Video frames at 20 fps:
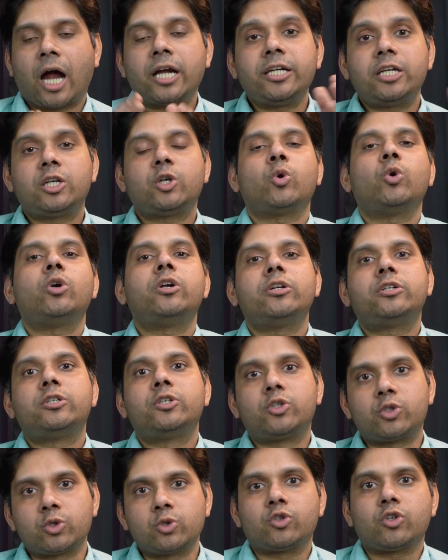untold
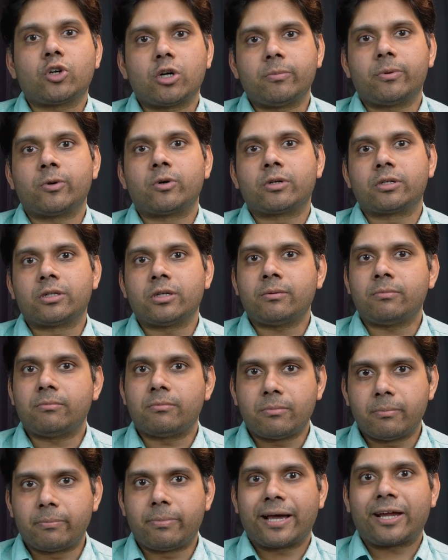truth about the
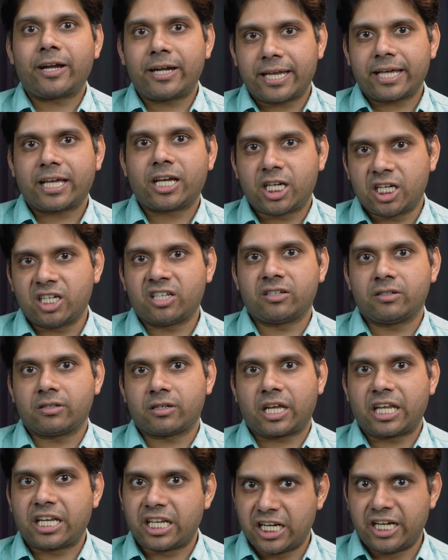biotech career
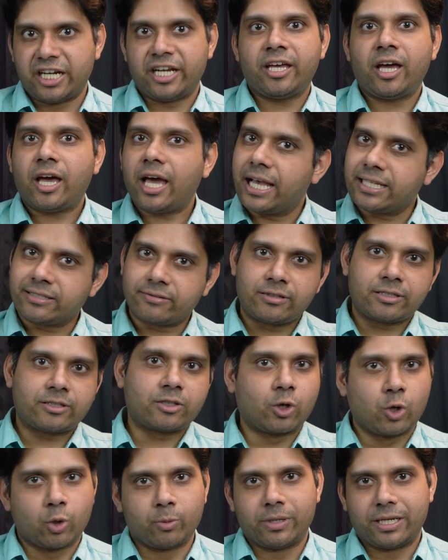in India as well as
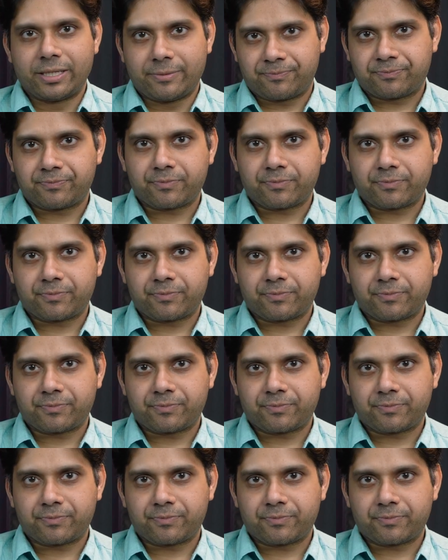globally.